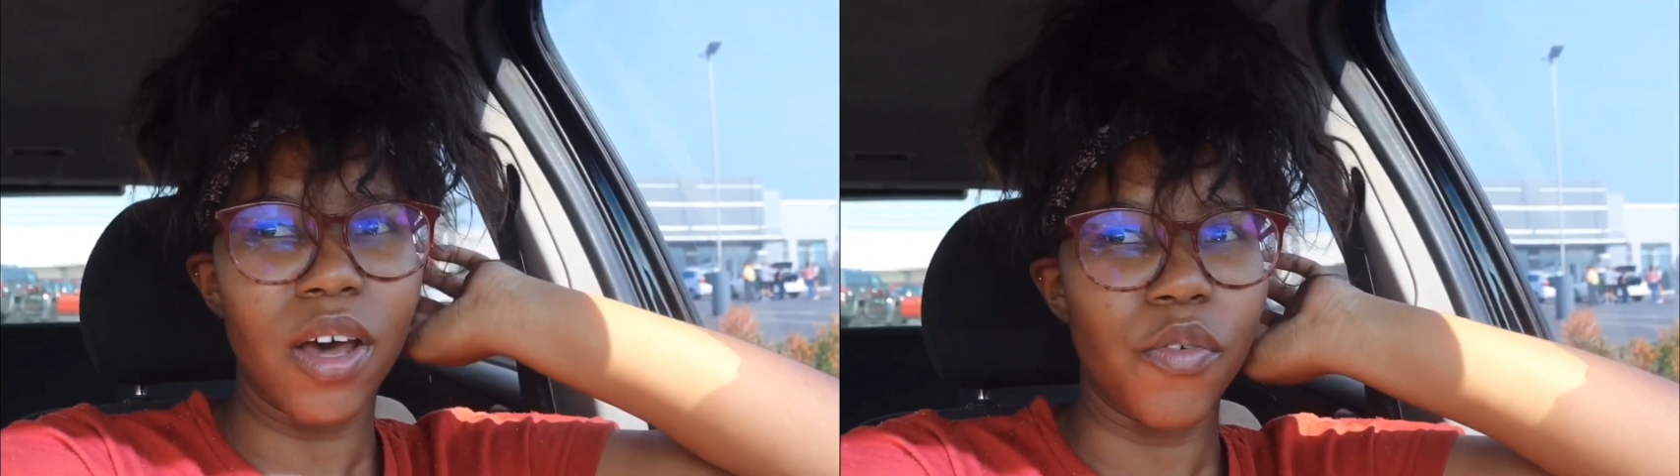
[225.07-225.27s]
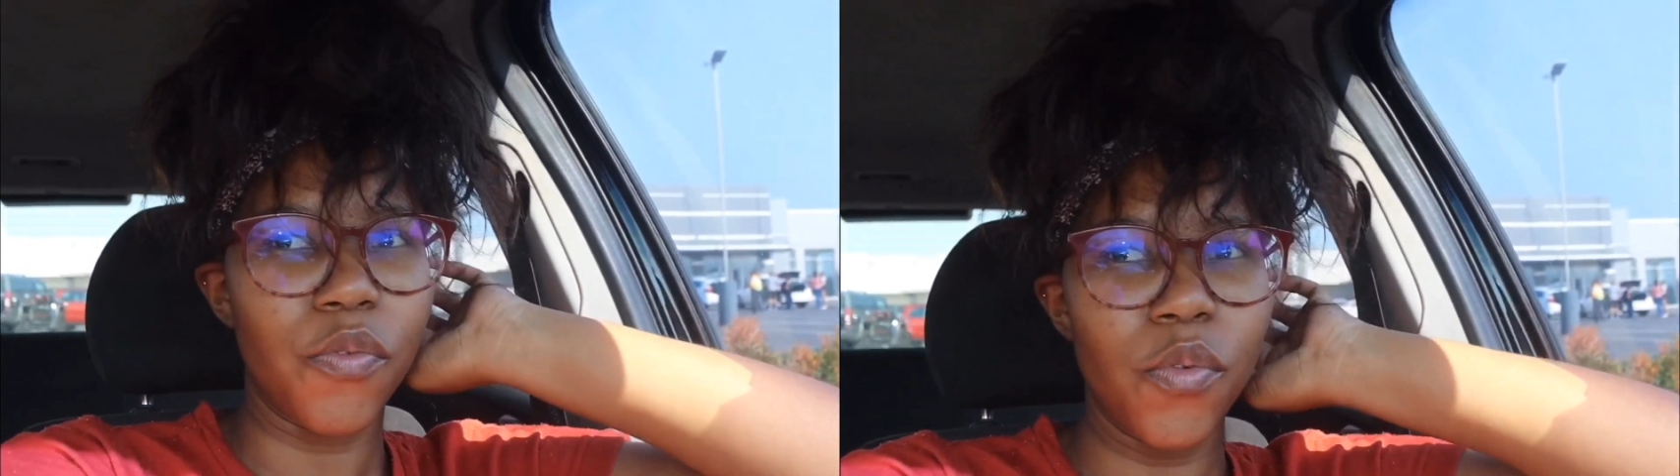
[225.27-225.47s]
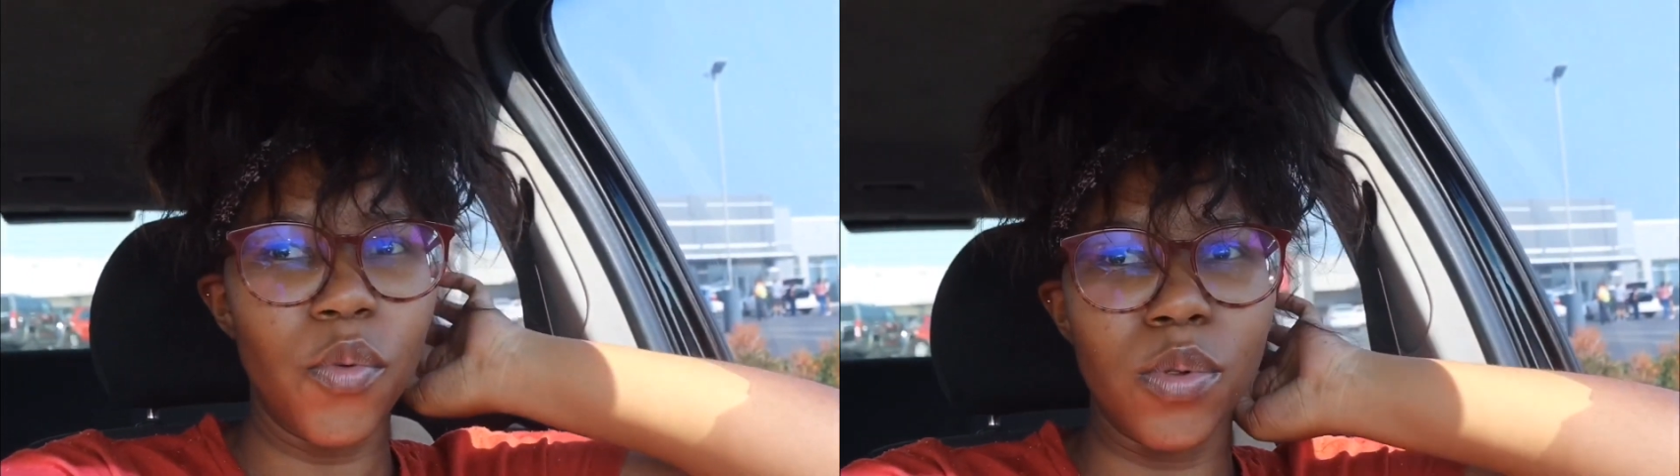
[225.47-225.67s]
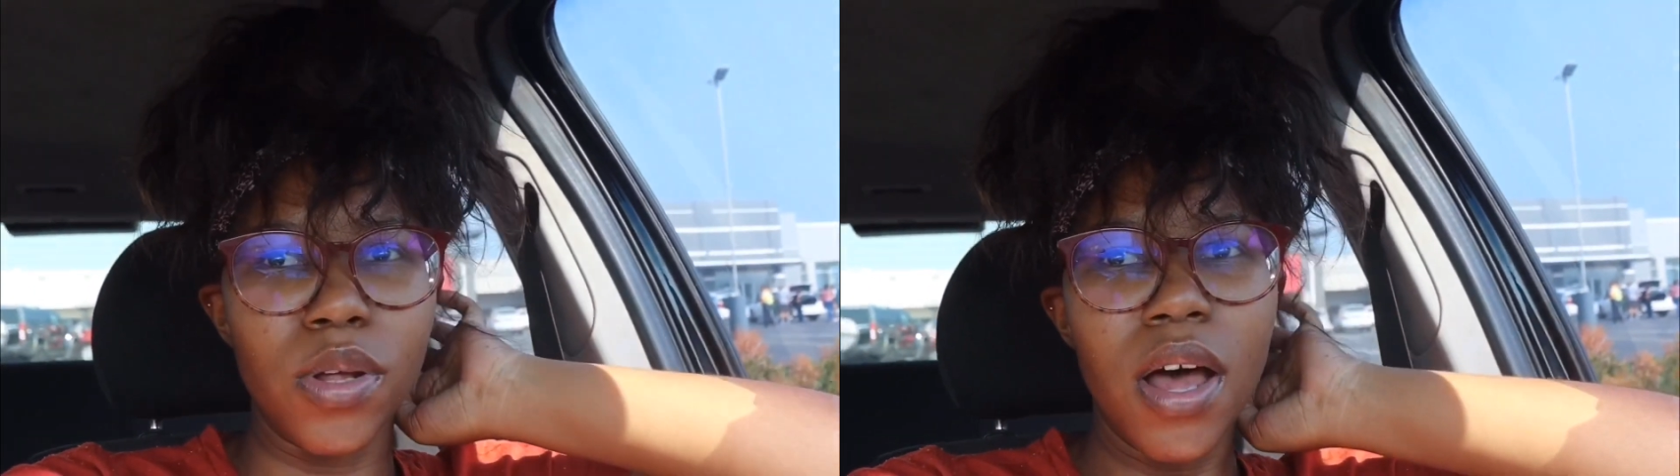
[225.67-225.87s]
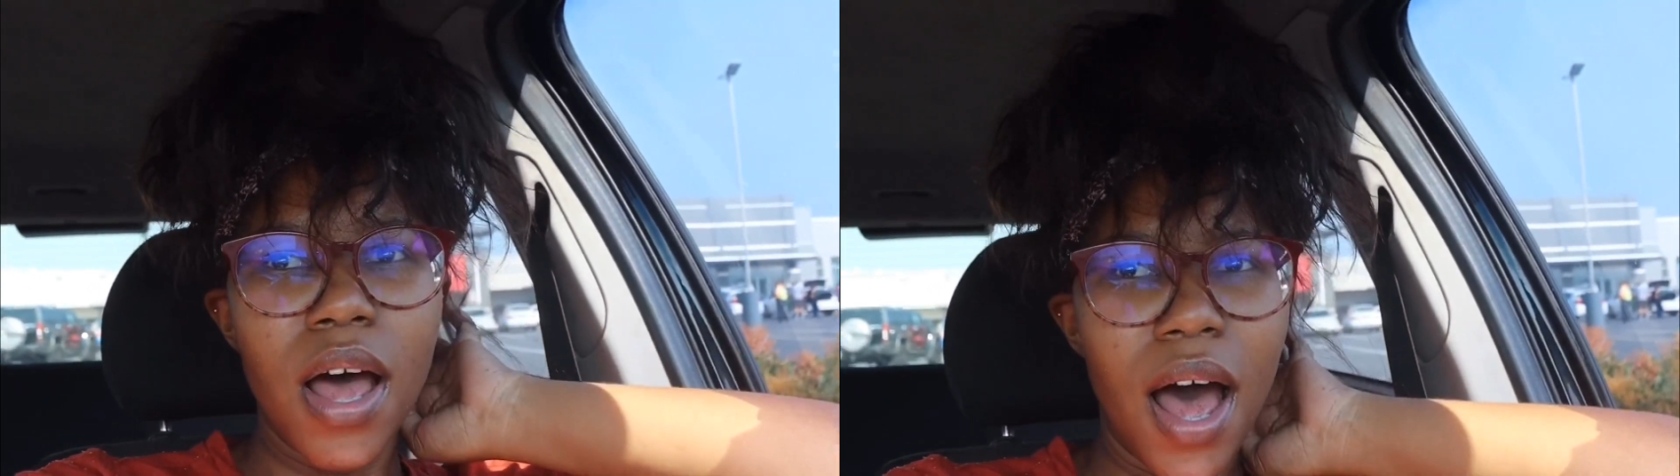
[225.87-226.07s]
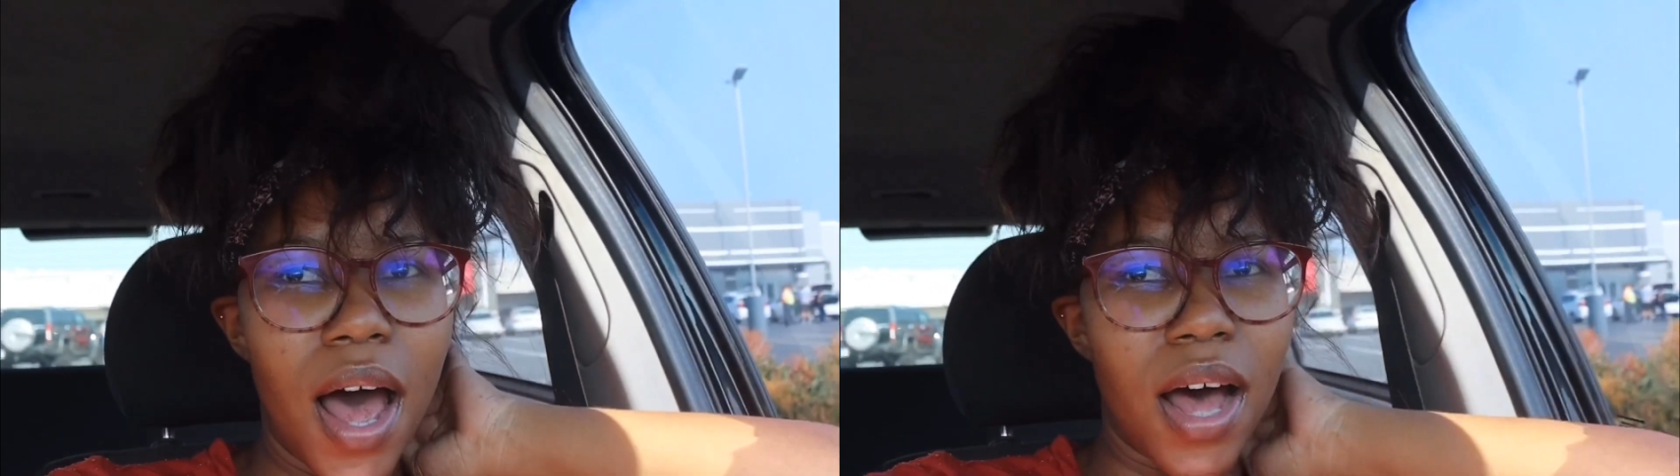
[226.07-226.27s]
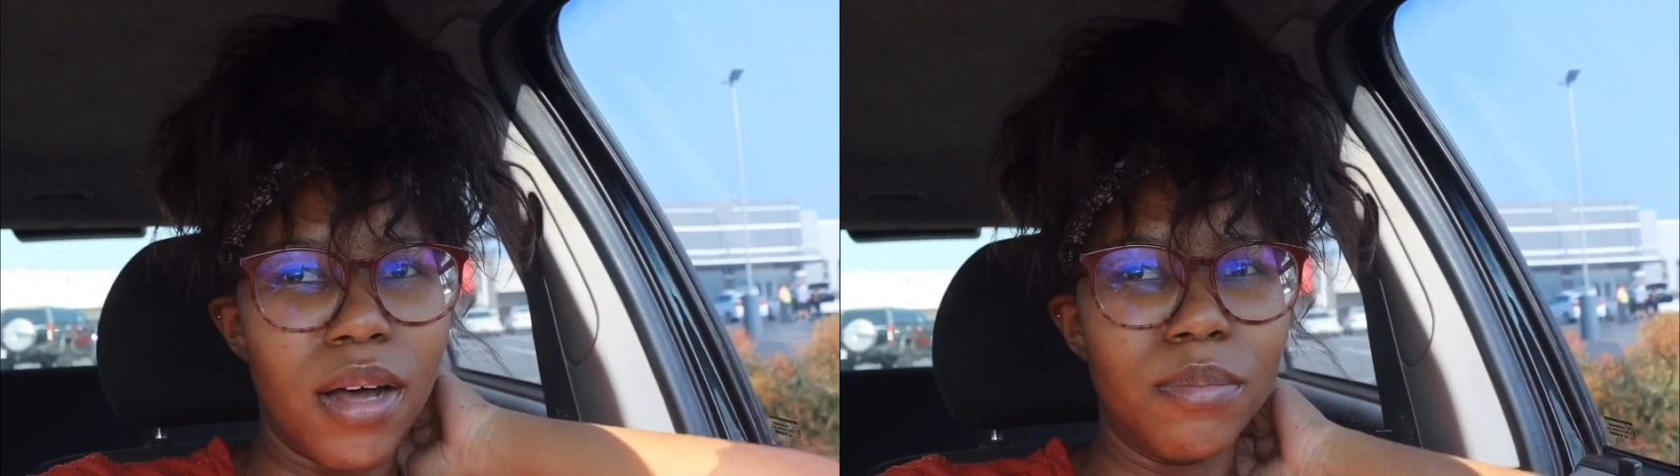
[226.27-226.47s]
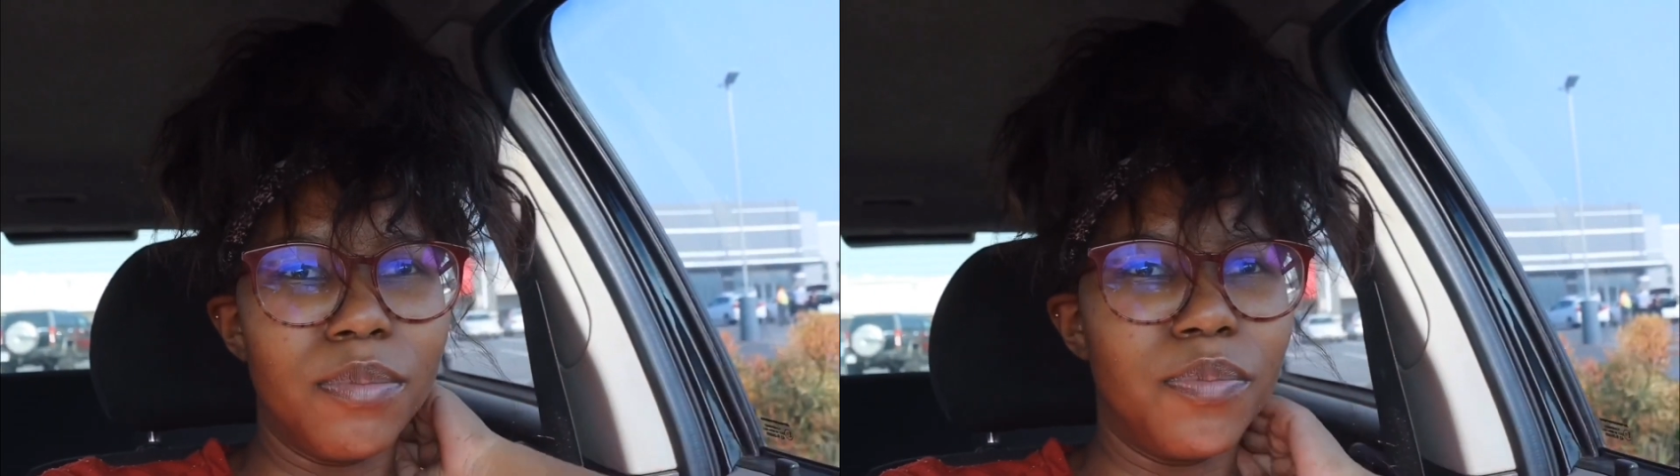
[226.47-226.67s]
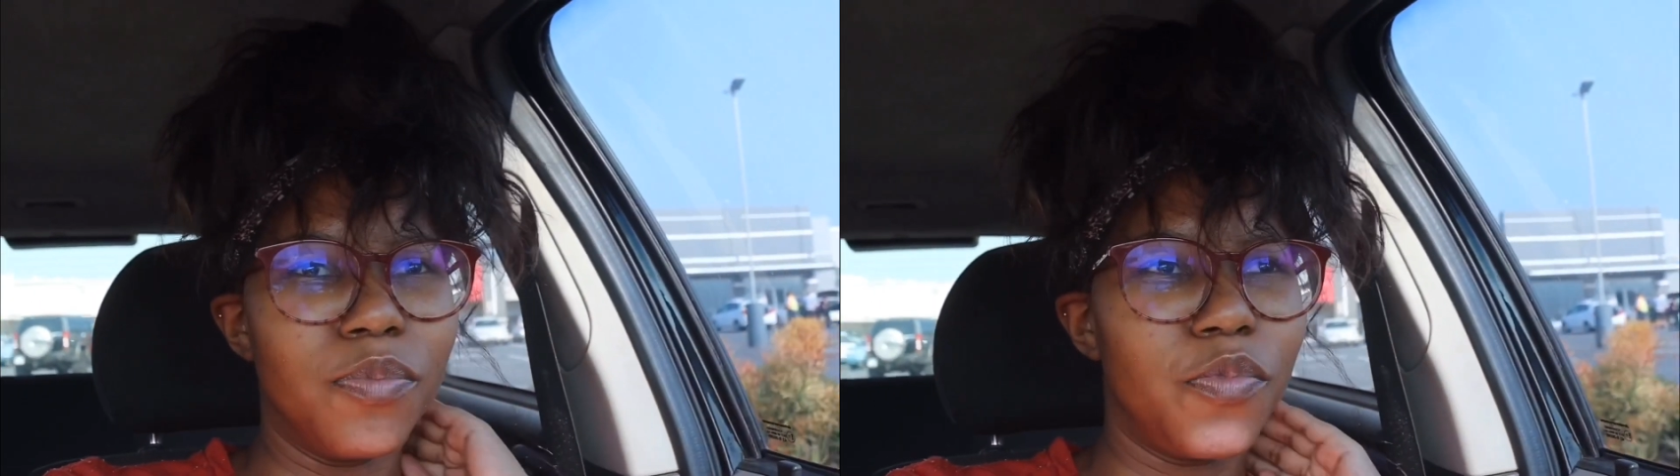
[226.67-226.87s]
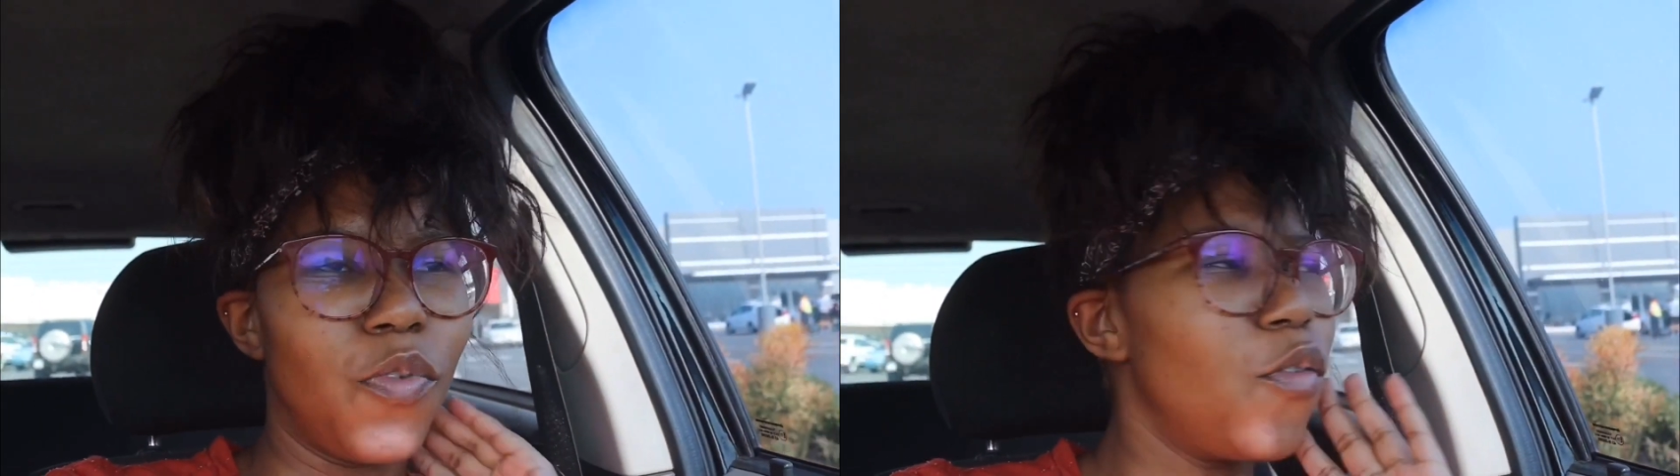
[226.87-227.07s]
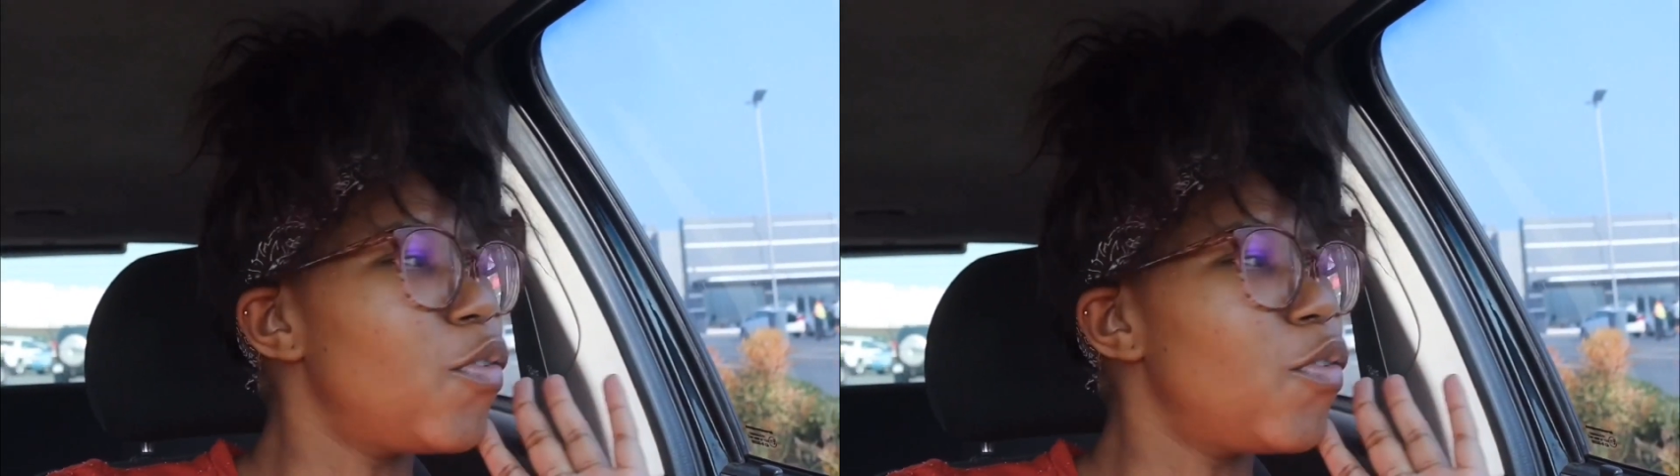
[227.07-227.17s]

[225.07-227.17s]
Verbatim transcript: a fool um, for